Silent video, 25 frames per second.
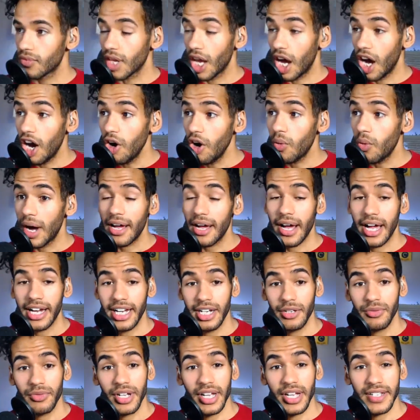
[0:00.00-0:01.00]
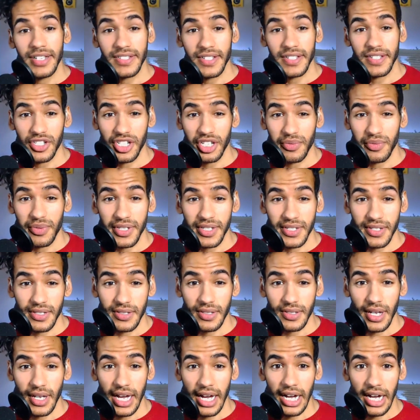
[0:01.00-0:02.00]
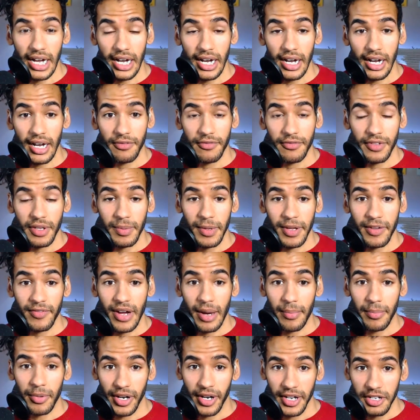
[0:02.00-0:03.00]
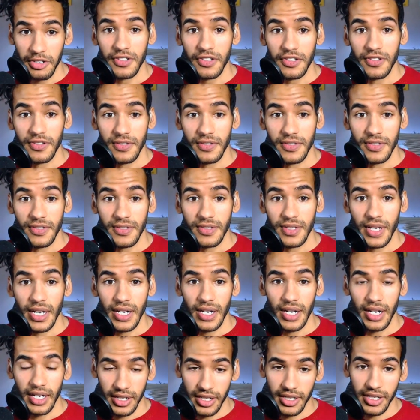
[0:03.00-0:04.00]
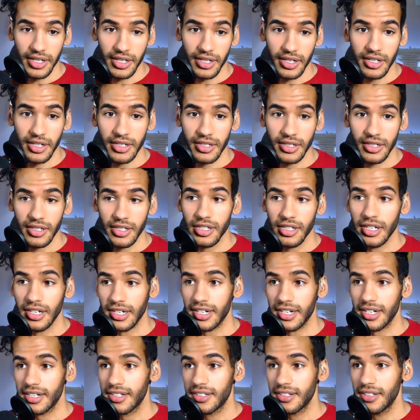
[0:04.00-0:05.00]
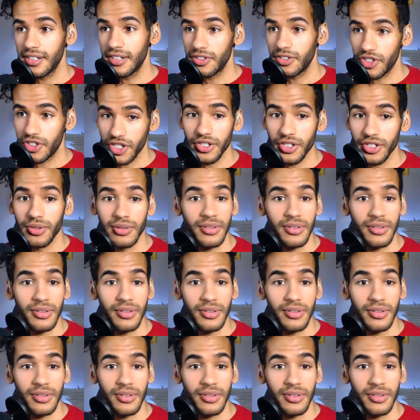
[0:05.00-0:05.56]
Oh, wow. I didn't realize that she was VP of operations under Cook too.